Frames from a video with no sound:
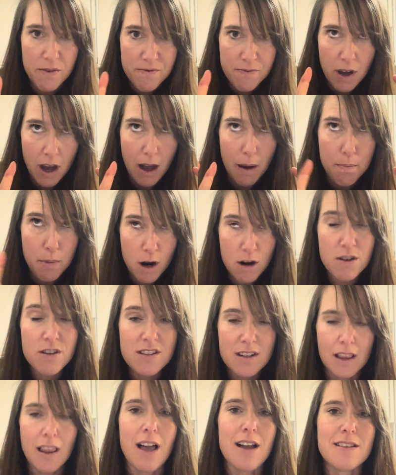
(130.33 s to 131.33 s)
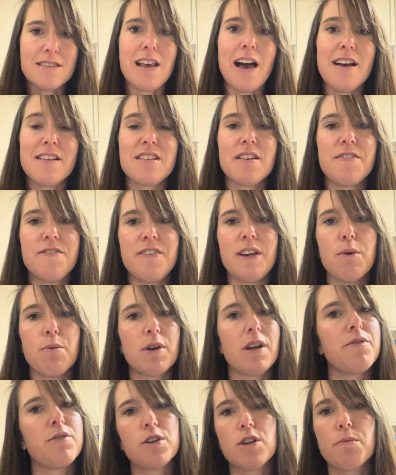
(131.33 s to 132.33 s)
personalize that to fit
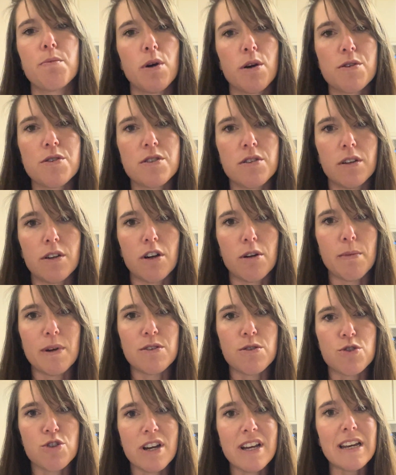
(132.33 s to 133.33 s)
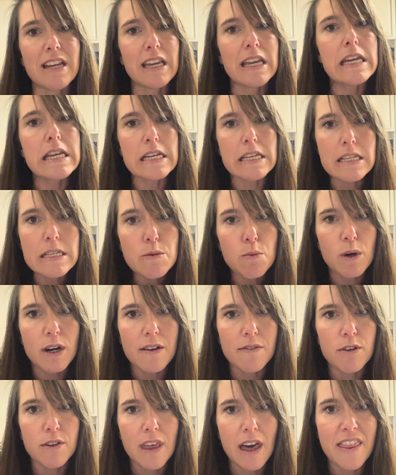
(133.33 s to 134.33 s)
whatever your personal incremental training is,
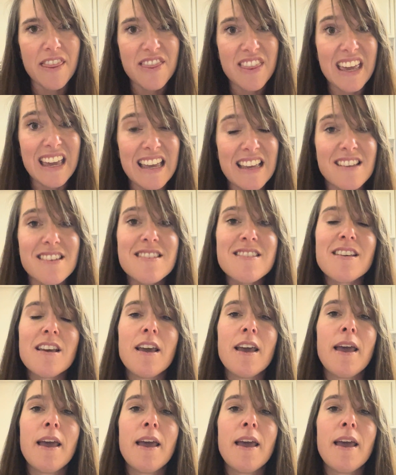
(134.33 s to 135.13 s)
whatever that thing is.